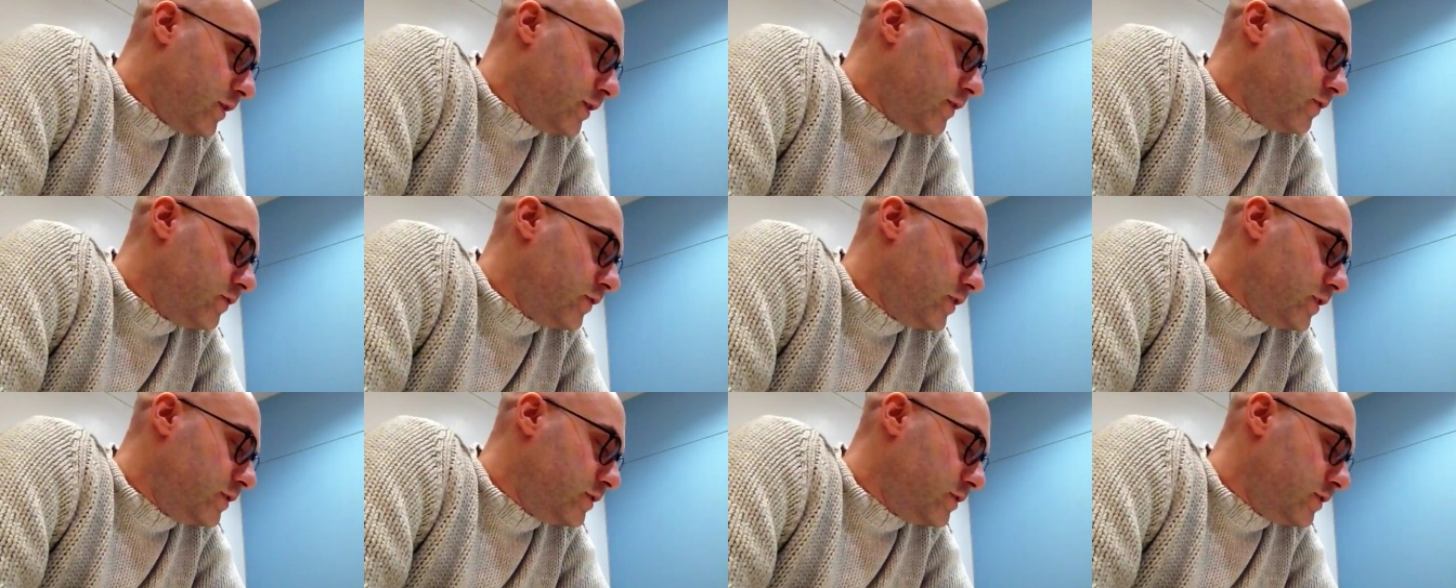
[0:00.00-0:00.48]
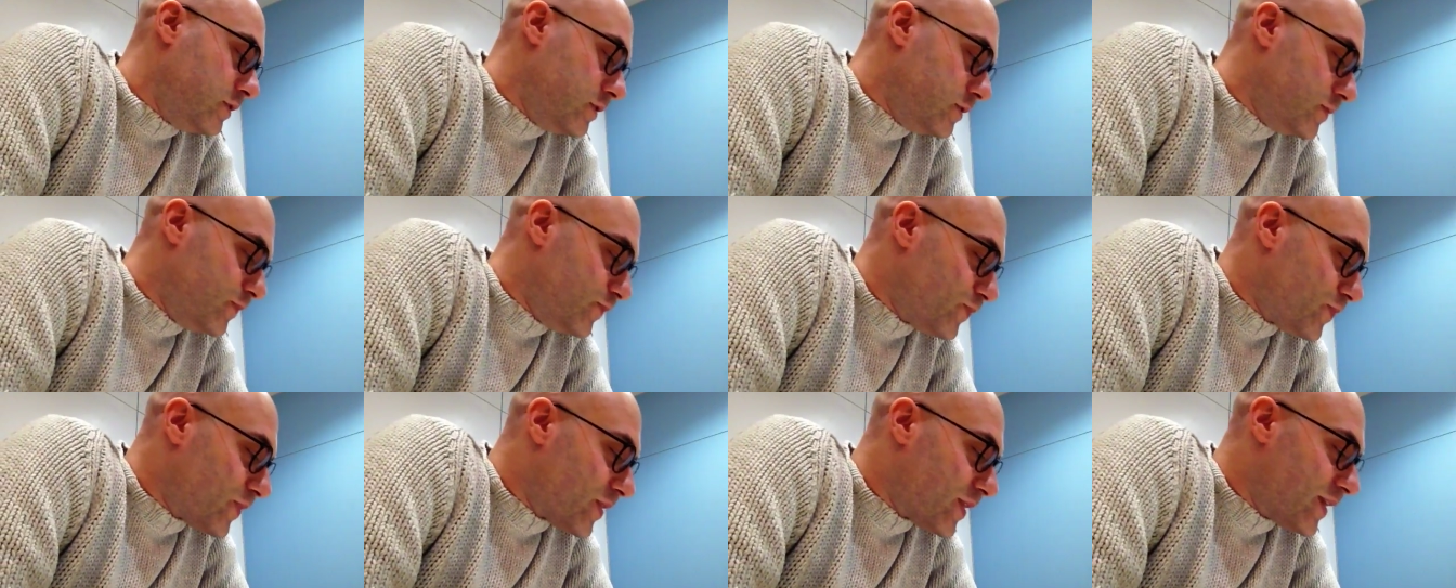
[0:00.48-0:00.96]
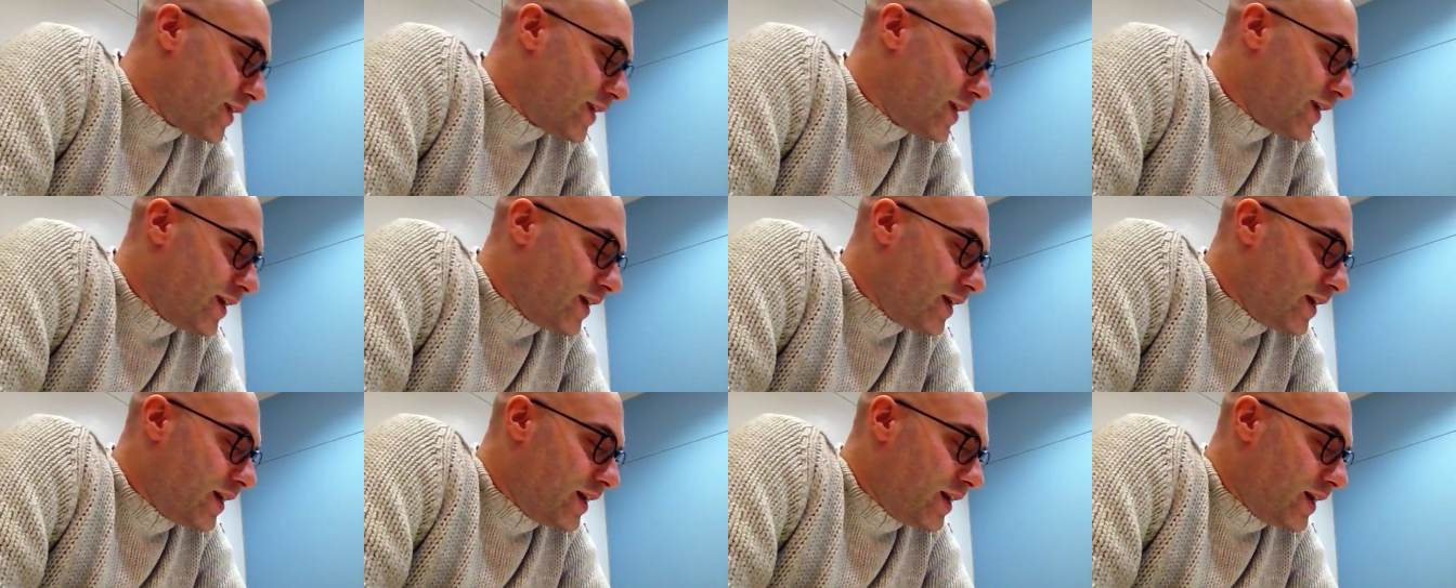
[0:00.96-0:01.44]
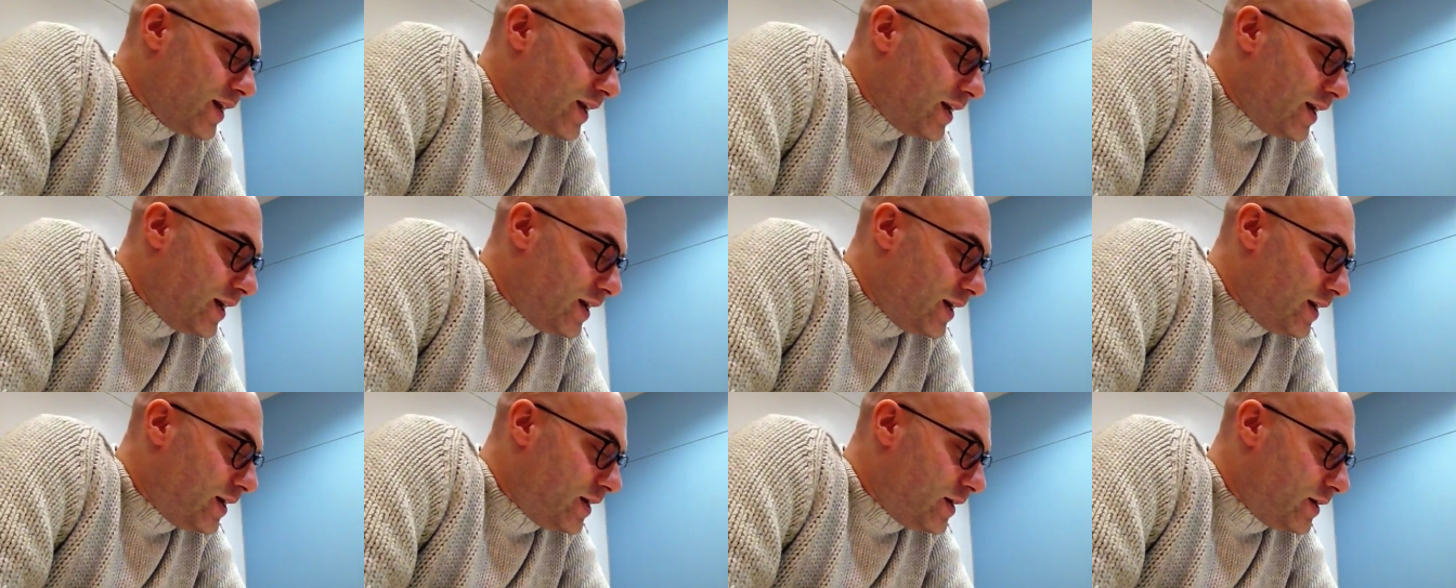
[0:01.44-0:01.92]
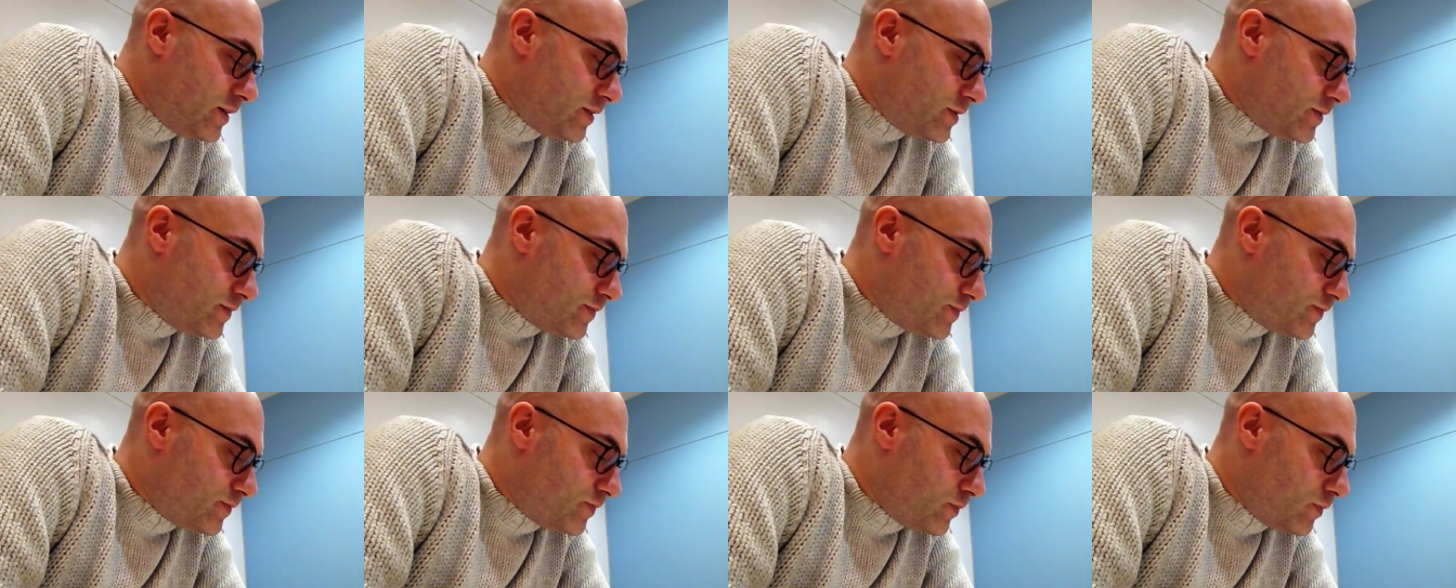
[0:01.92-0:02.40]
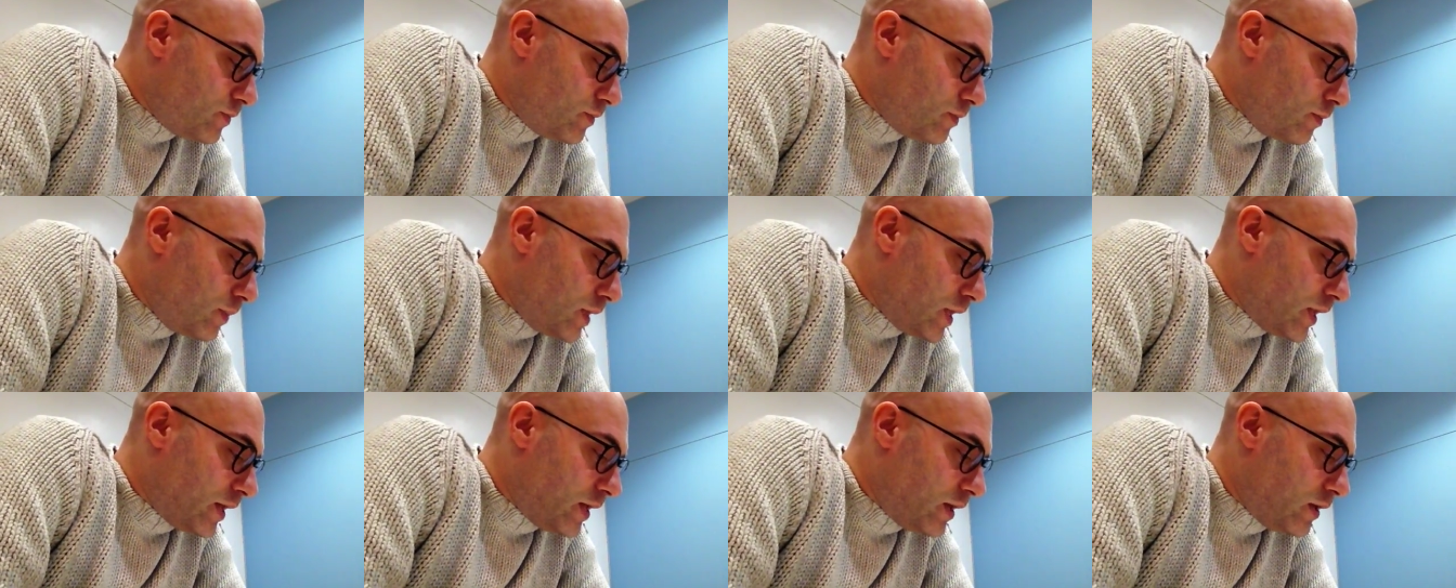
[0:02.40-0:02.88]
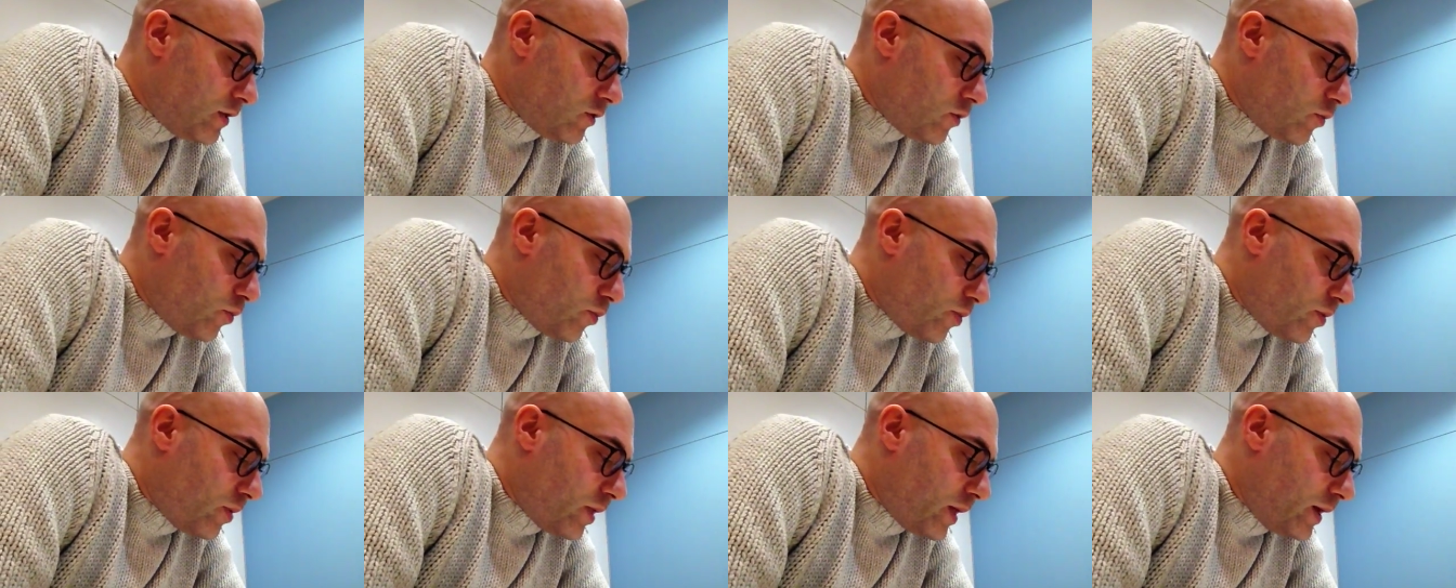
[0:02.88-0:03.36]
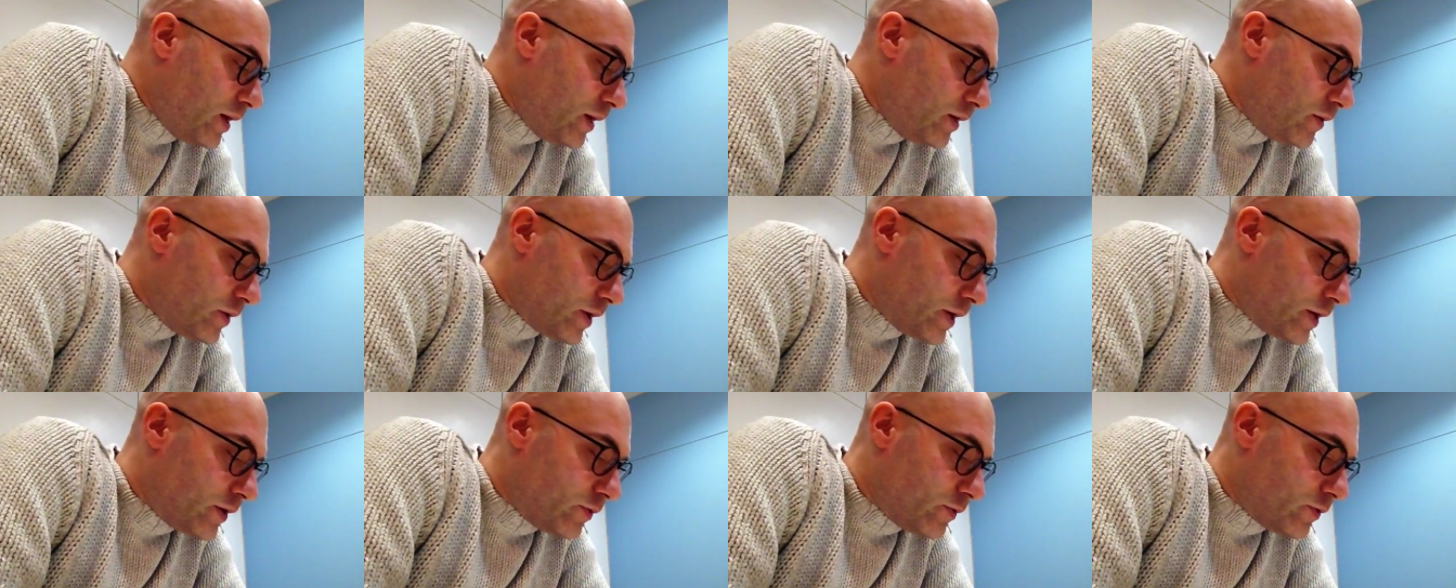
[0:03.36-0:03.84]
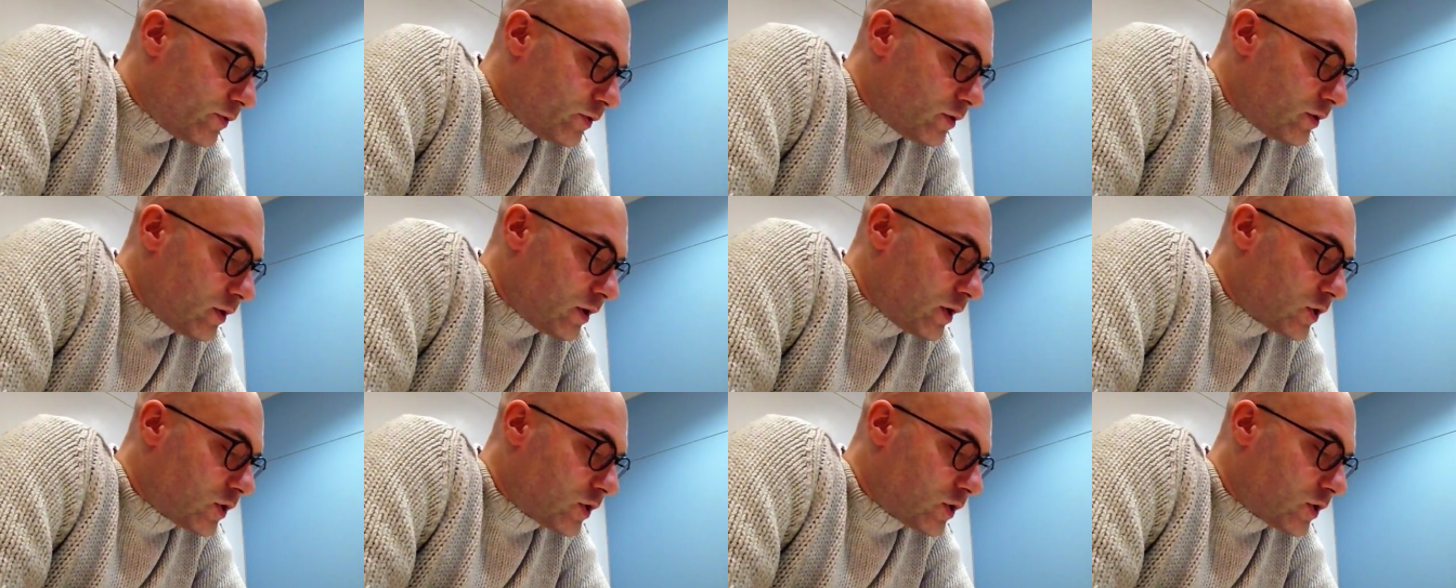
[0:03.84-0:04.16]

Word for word: in Greece. Yeah. Um, millennial Playground,